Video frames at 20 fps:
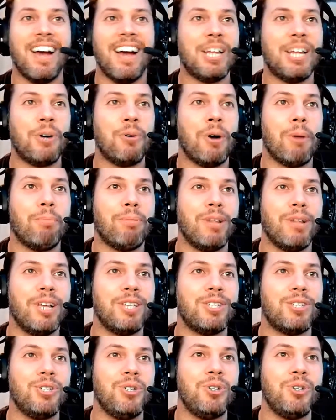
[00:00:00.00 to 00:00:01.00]
LOL
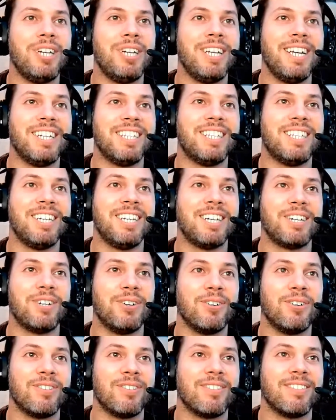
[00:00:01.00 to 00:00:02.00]
plus Unity and
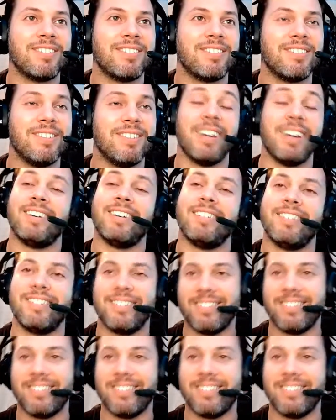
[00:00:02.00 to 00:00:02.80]
Signal. Yeah.